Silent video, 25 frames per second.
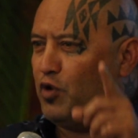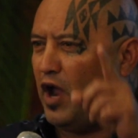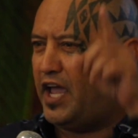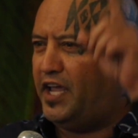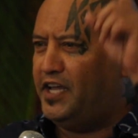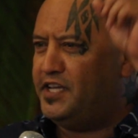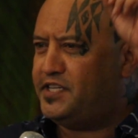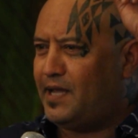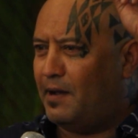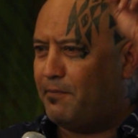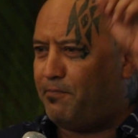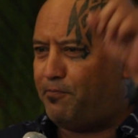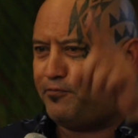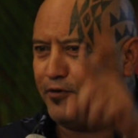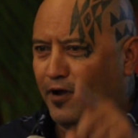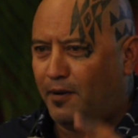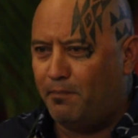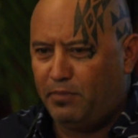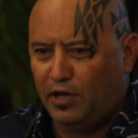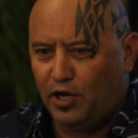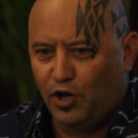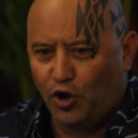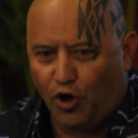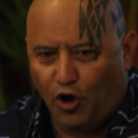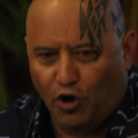rise up from
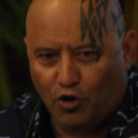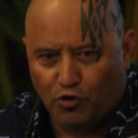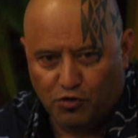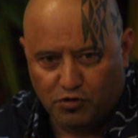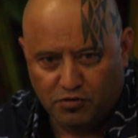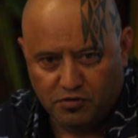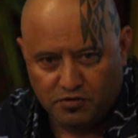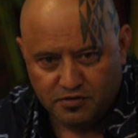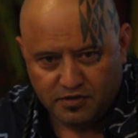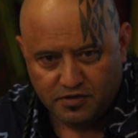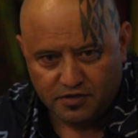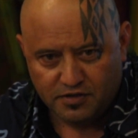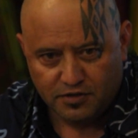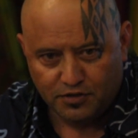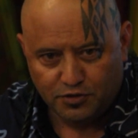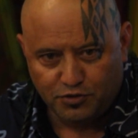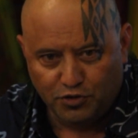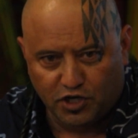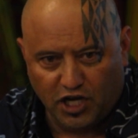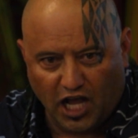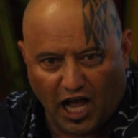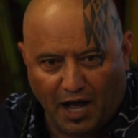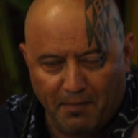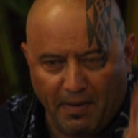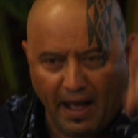below,
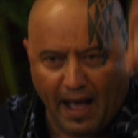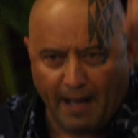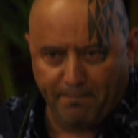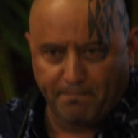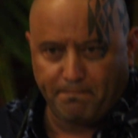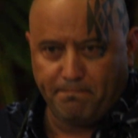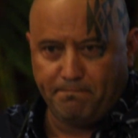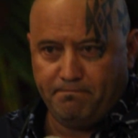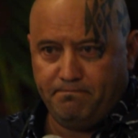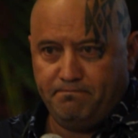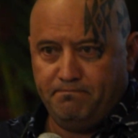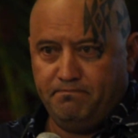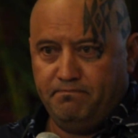to come up.